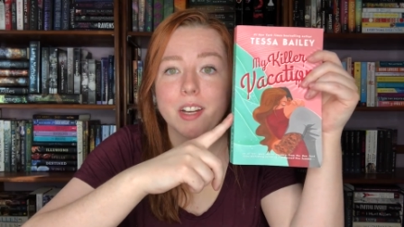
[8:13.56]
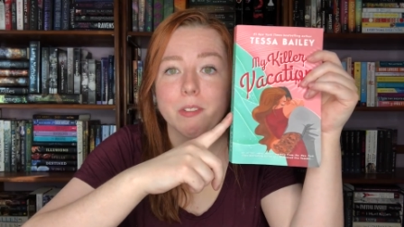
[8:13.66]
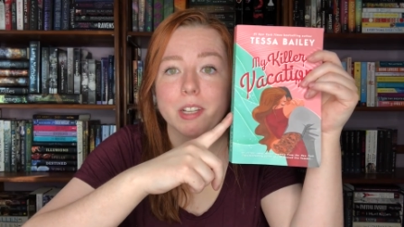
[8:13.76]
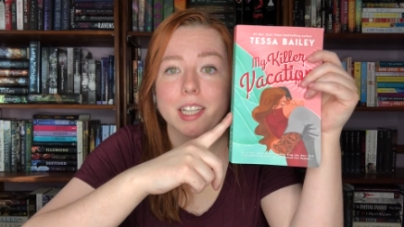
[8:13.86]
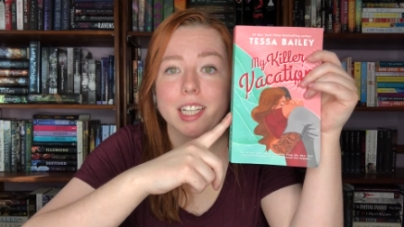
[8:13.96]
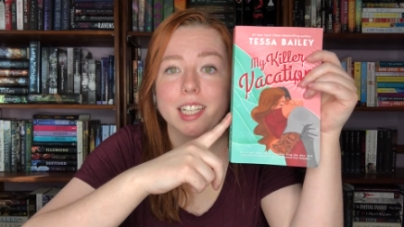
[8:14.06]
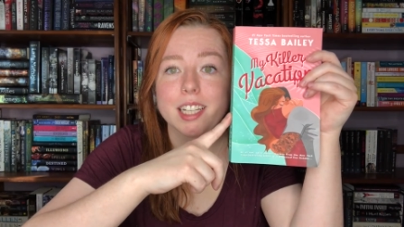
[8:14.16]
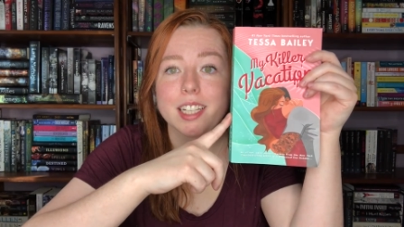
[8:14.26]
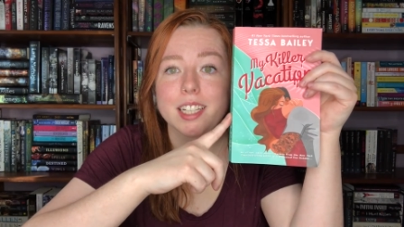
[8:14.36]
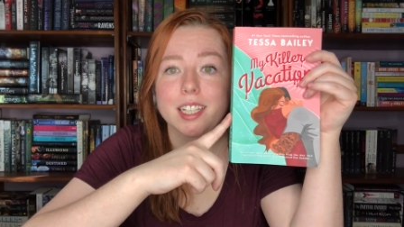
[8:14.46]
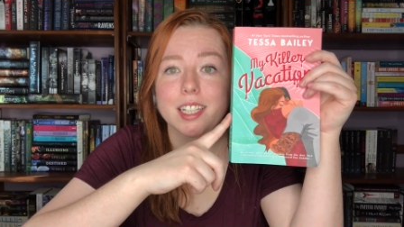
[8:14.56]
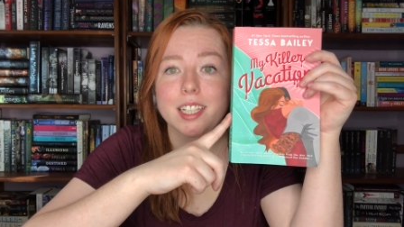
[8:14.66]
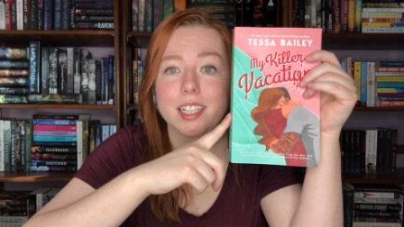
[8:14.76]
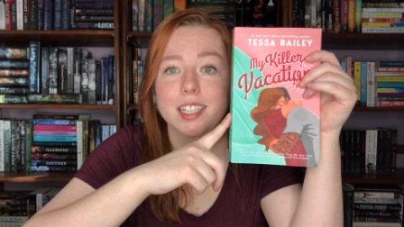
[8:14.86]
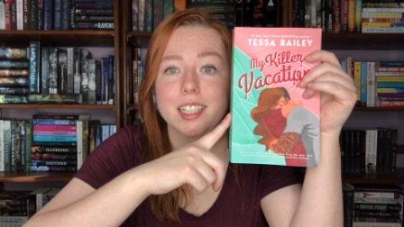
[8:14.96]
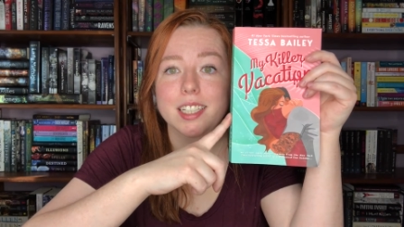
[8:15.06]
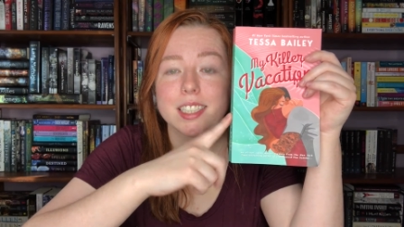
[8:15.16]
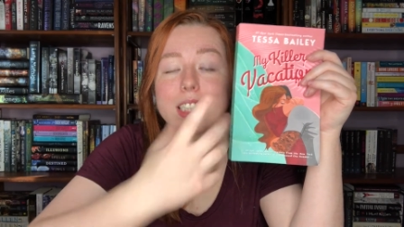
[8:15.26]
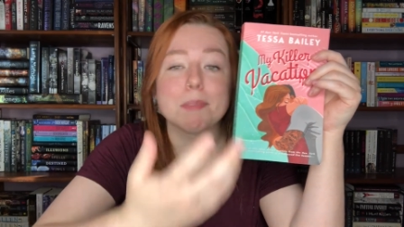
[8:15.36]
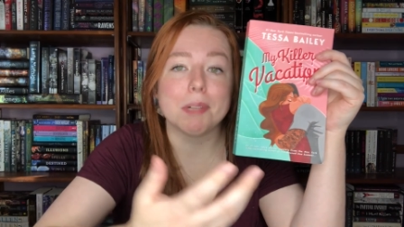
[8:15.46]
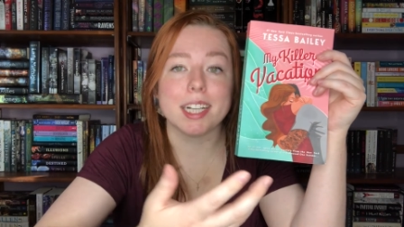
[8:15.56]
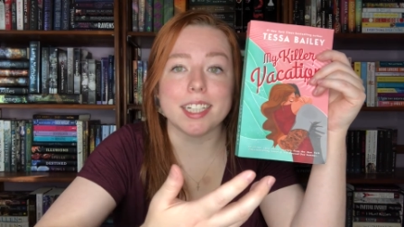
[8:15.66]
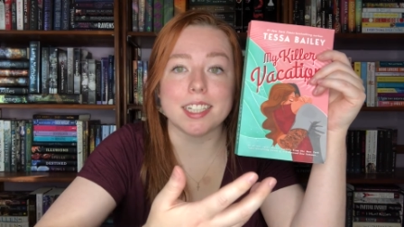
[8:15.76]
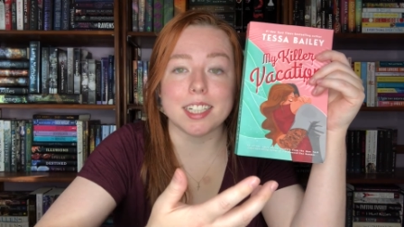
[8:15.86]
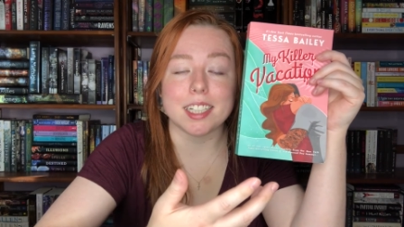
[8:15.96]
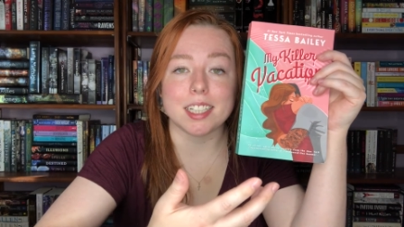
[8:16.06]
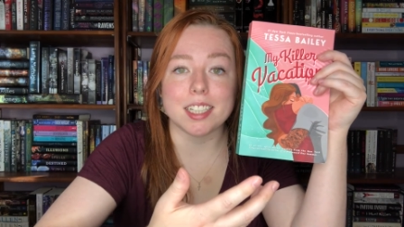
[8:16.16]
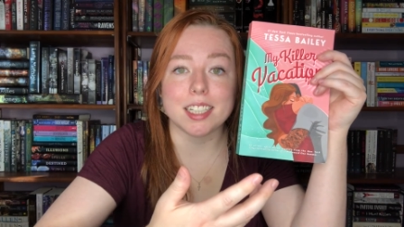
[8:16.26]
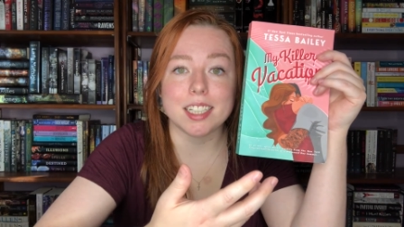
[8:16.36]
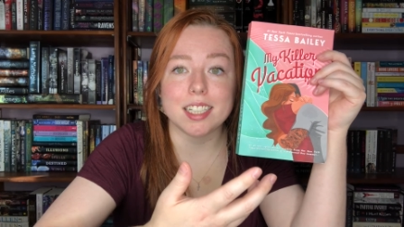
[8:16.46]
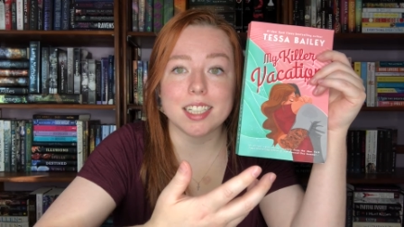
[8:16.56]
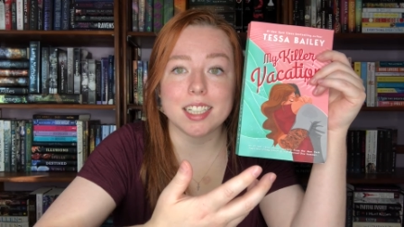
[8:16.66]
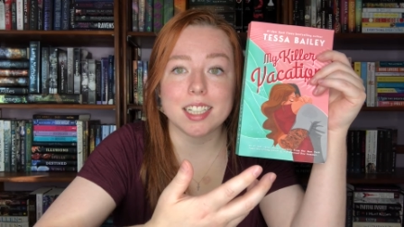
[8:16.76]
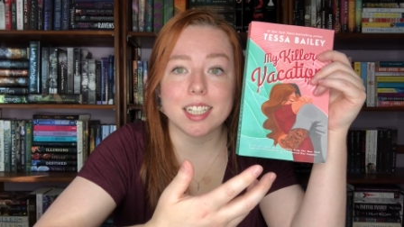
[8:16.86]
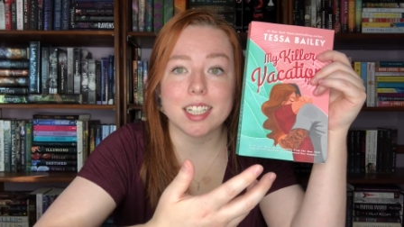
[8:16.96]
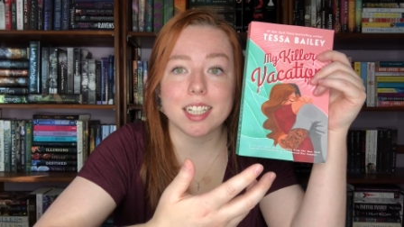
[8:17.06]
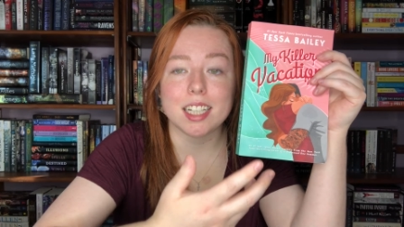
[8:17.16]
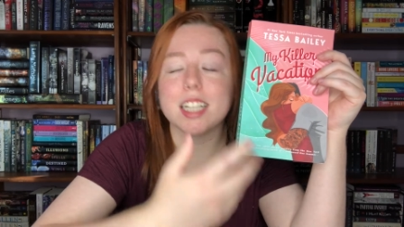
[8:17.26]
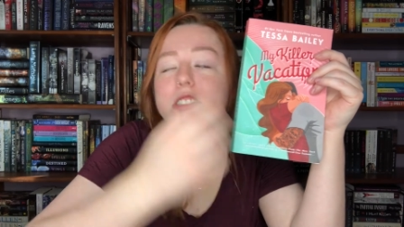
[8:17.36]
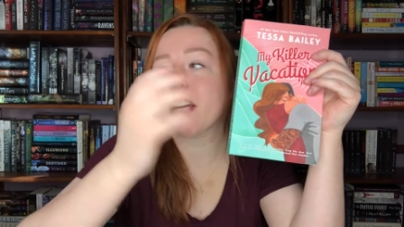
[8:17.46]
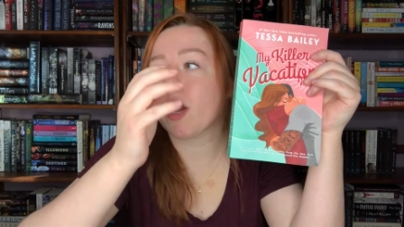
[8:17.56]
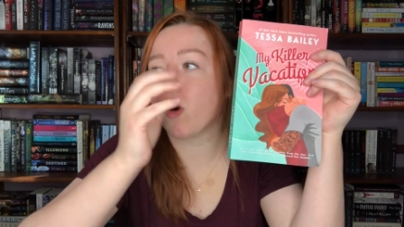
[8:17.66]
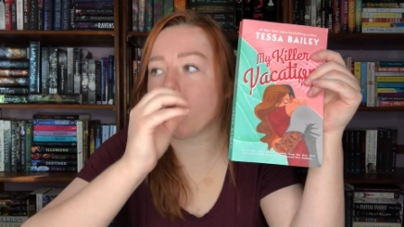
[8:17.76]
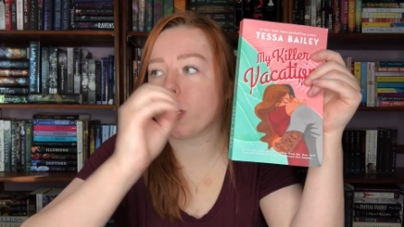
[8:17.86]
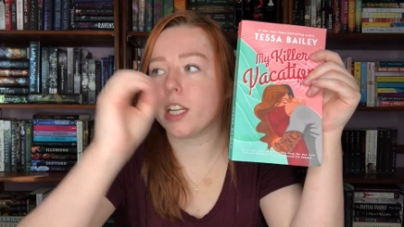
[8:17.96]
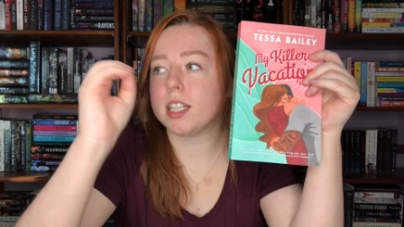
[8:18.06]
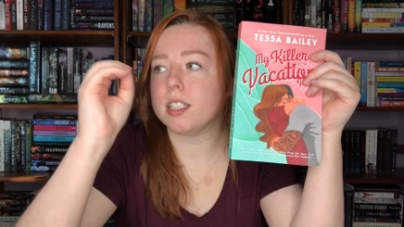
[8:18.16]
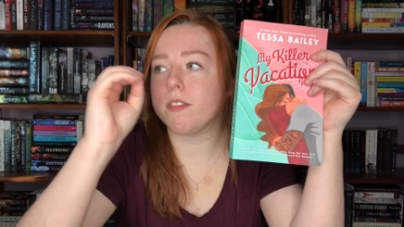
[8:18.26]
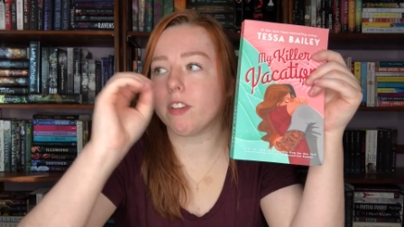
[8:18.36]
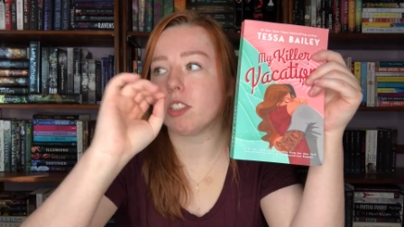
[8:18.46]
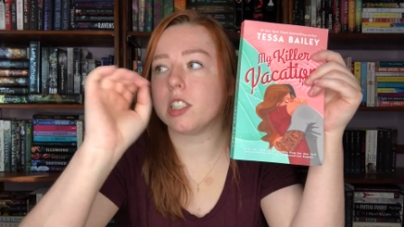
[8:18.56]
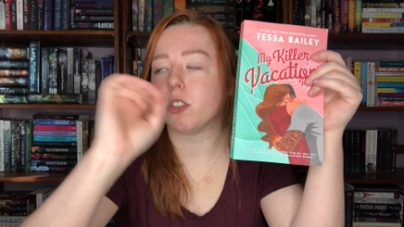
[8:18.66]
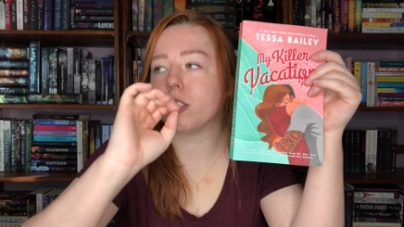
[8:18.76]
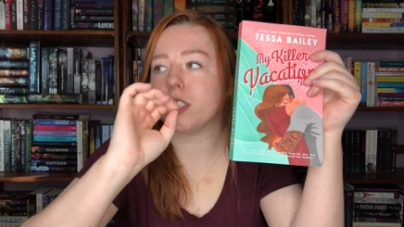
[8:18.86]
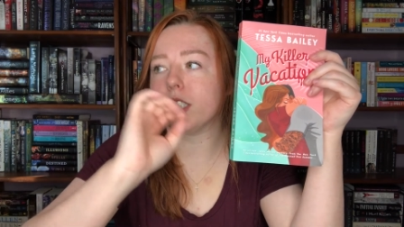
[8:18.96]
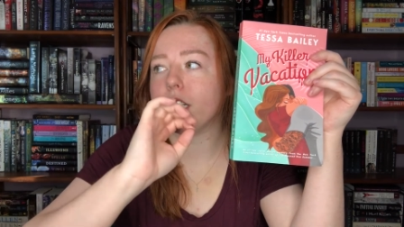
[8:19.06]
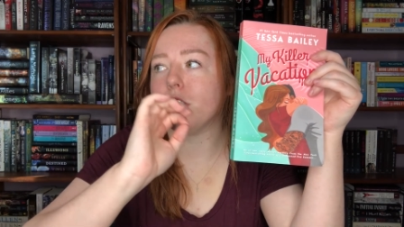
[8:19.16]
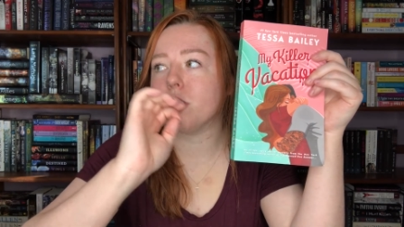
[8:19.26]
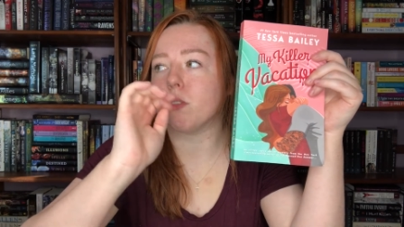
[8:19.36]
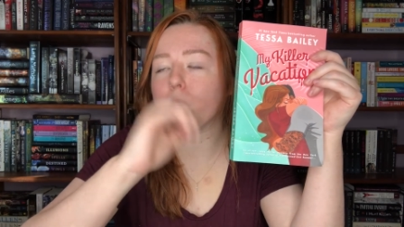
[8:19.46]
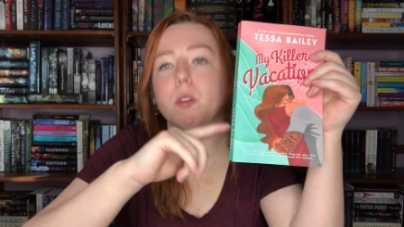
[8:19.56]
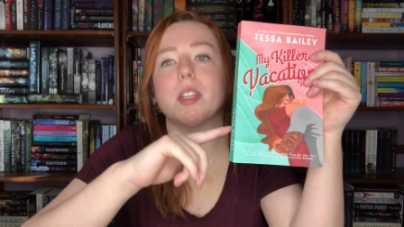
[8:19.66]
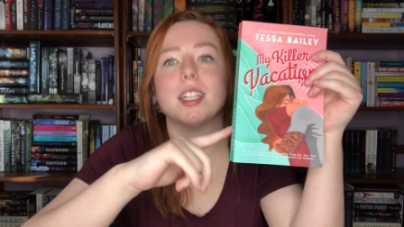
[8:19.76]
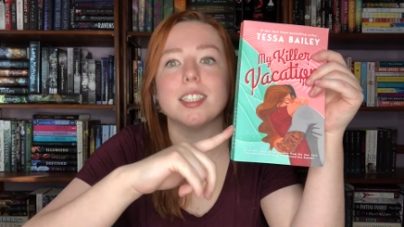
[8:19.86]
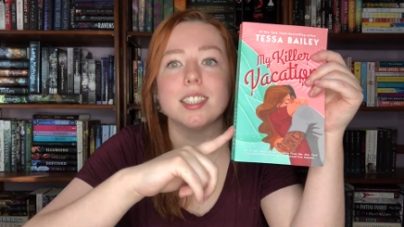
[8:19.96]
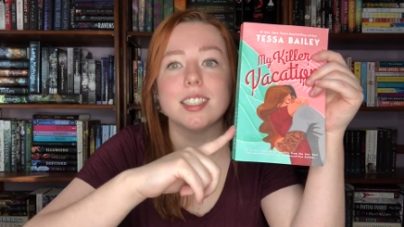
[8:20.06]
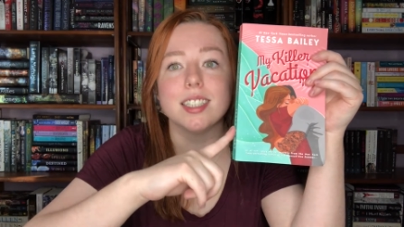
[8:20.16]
with like smut in it. It was like a horny 15-year-old teenager wrote this.